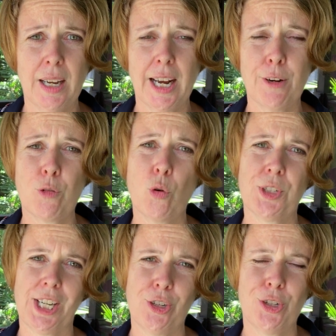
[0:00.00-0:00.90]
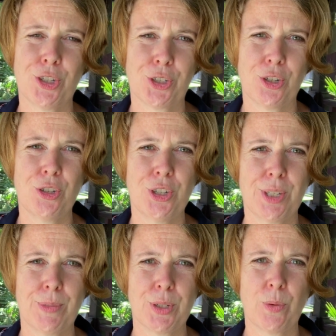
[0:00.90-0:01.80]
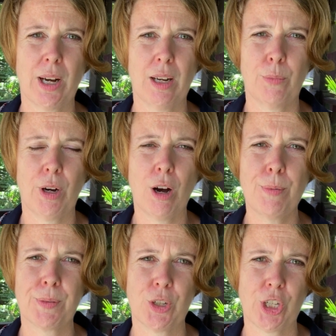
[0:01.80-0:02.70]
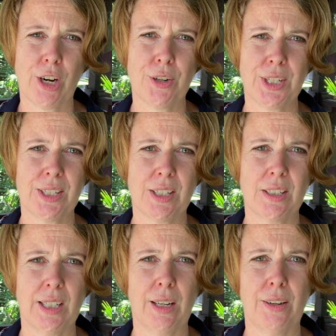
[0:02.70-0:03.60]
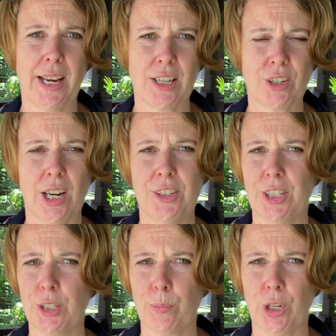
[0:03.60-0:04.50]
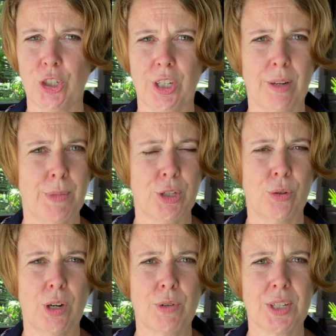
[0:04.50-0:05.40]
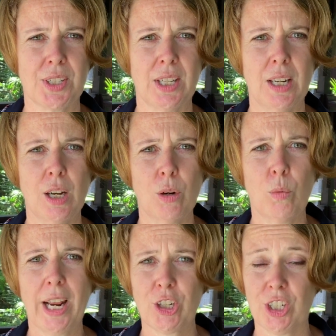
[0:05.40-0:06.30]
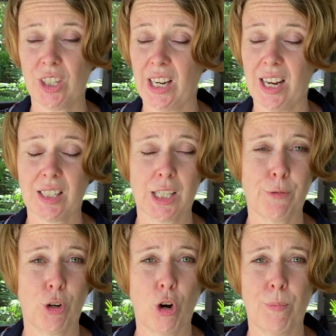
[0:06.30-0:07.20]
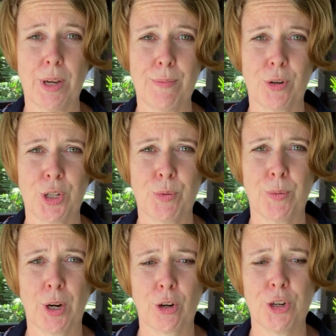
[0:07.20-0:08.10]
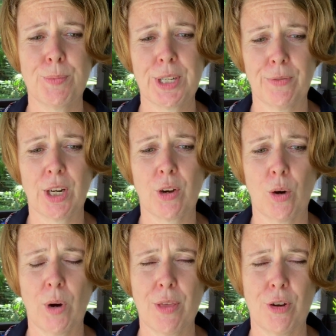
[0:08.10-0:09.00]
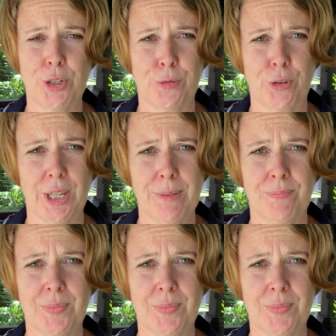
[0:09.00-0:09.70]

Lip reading: And of course end users could use them as well, and we're hoping that charities that deal in anxiety and depression and mental illness will actually just ask us for a copy, because we're going to be giving away those free.